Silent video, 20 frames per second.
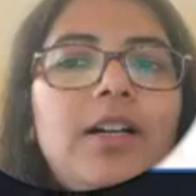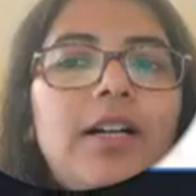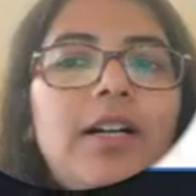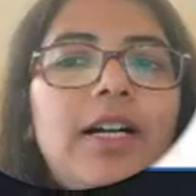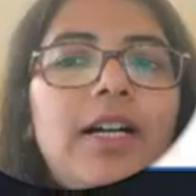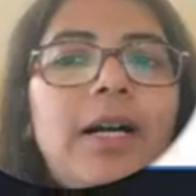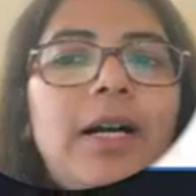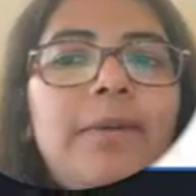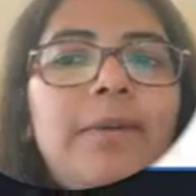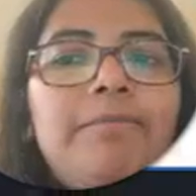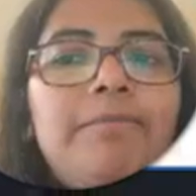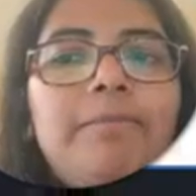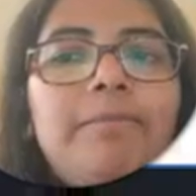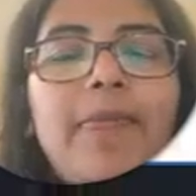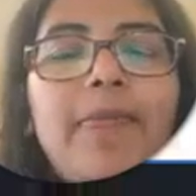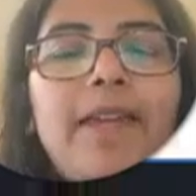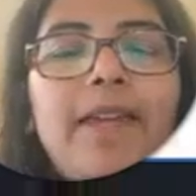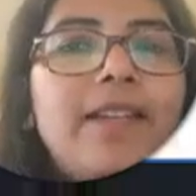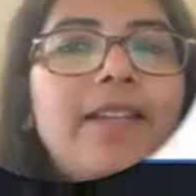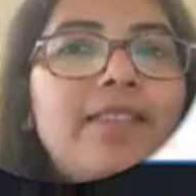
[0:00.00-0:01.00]
an
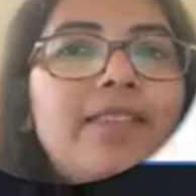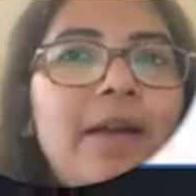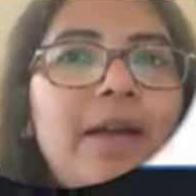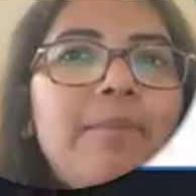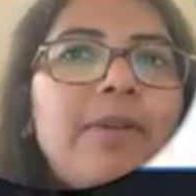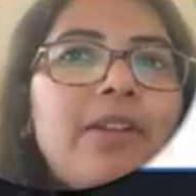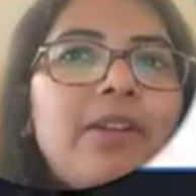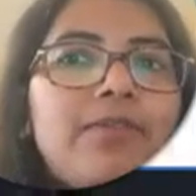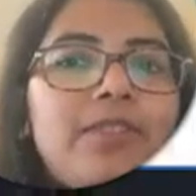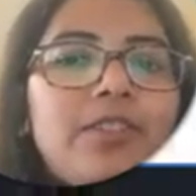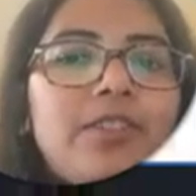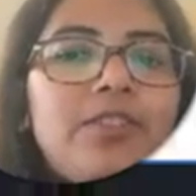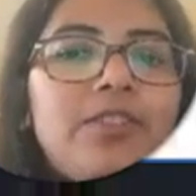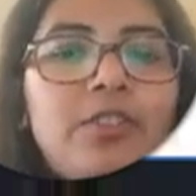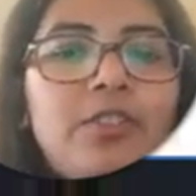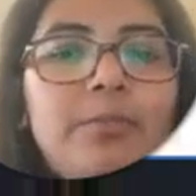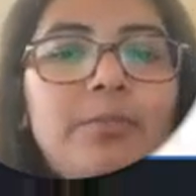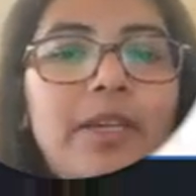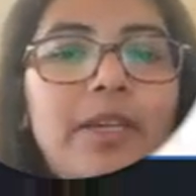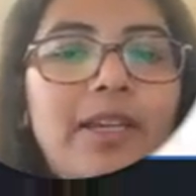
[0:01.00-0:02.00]
example of this
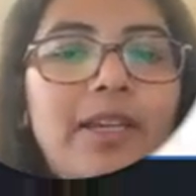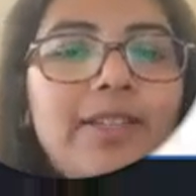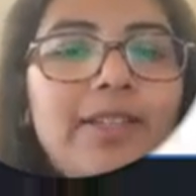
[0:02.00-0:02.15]
could be,